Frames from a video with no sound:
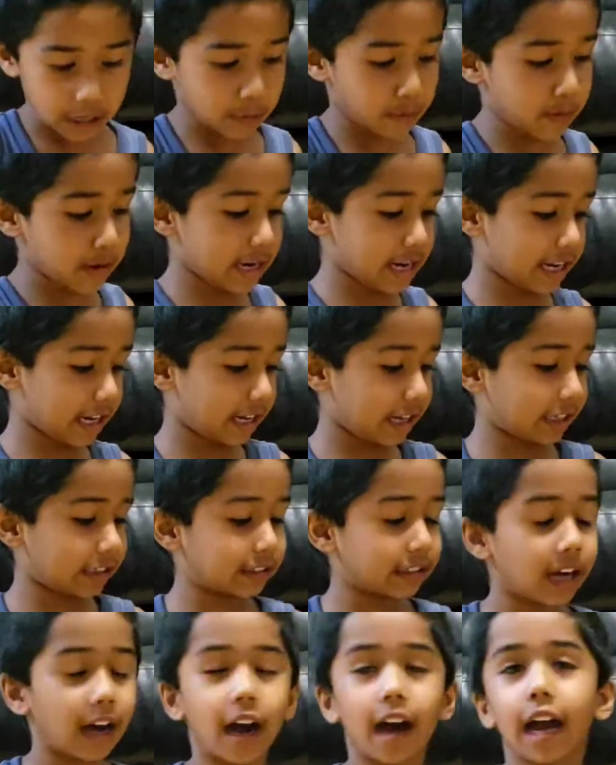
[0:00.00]
We need a
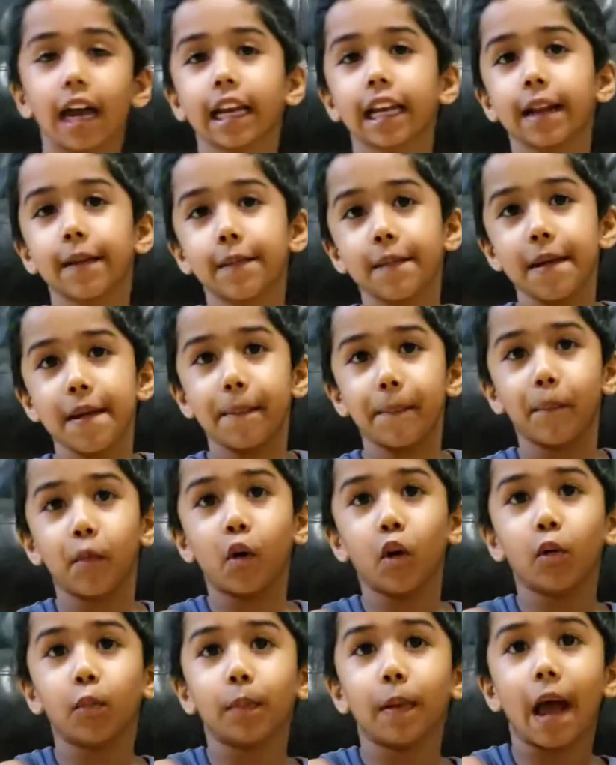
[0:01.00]
tiny bit
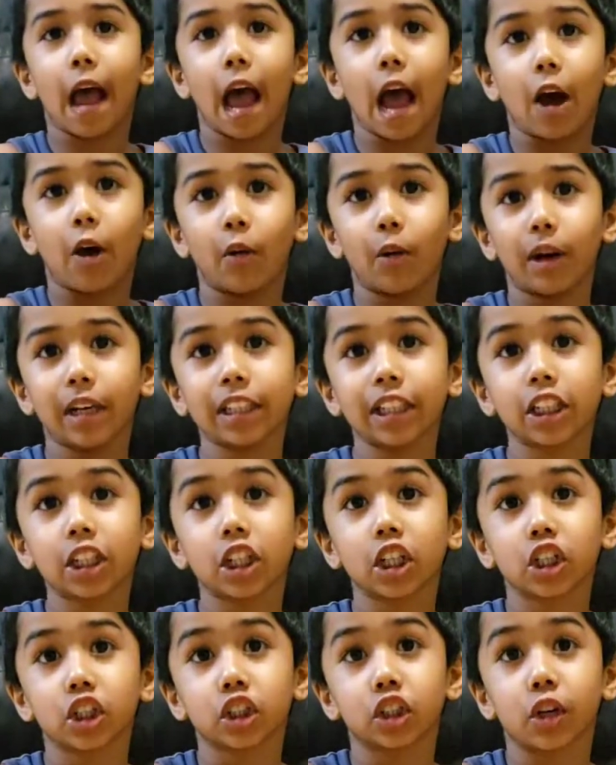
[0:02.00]
more powder
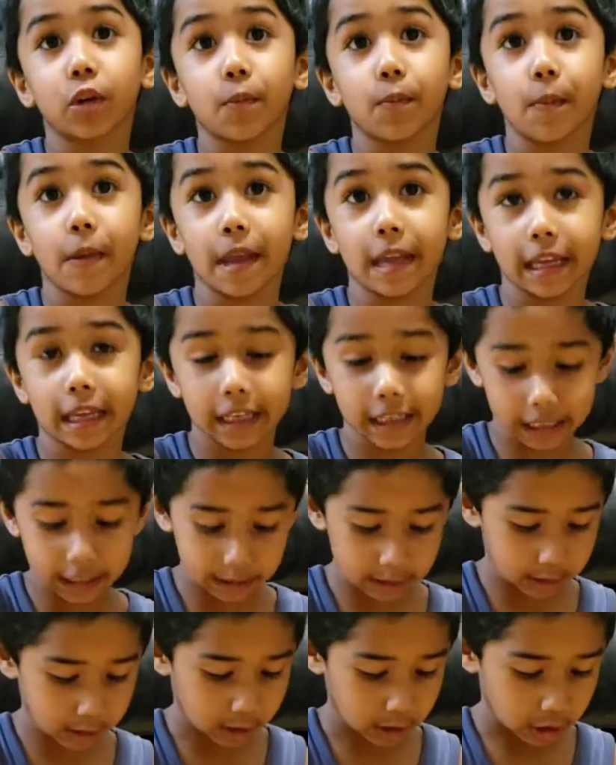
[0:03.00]
to make
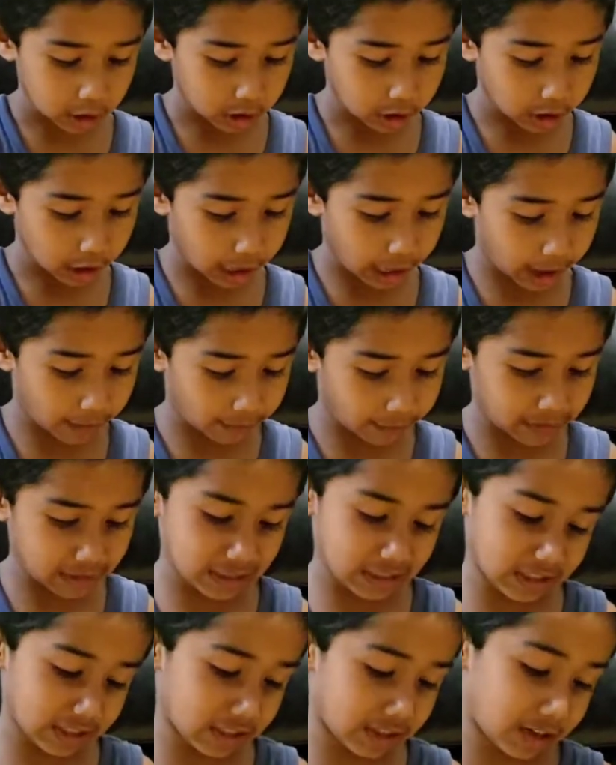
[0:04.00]
it have
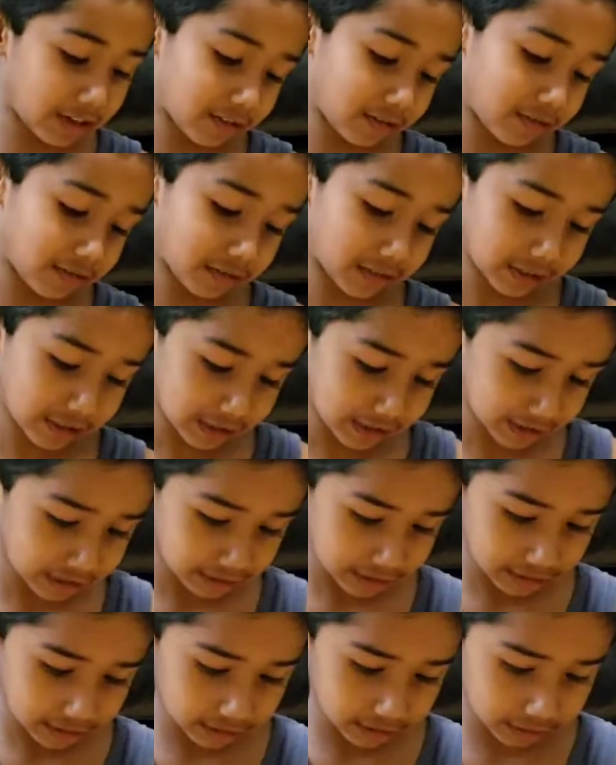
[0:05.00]
enough
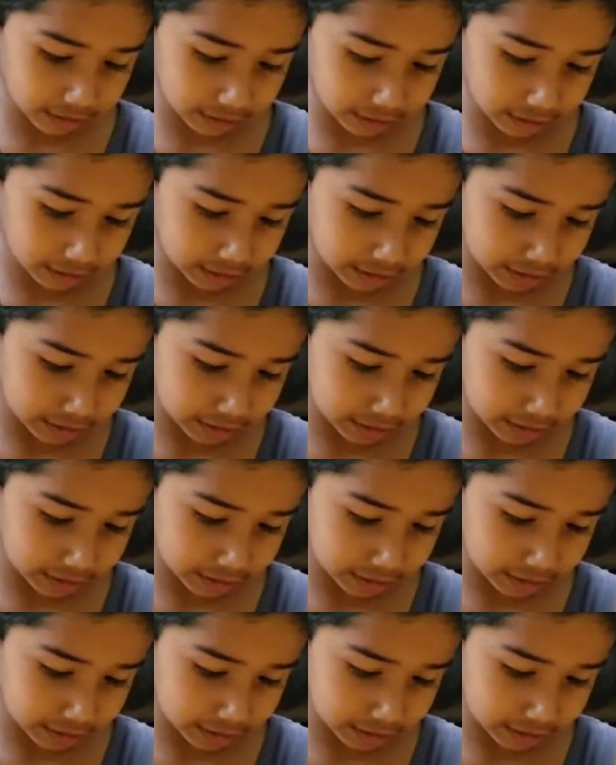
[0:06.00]
color.